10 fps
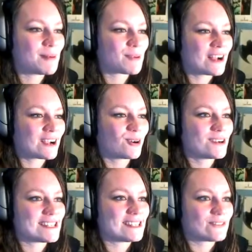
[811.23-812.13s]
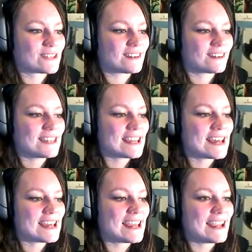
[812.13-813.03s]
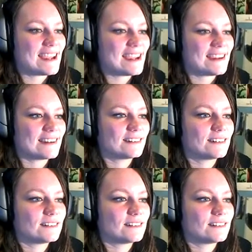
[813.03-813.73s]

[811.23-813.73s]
Omicron quarantine lifted. Yay!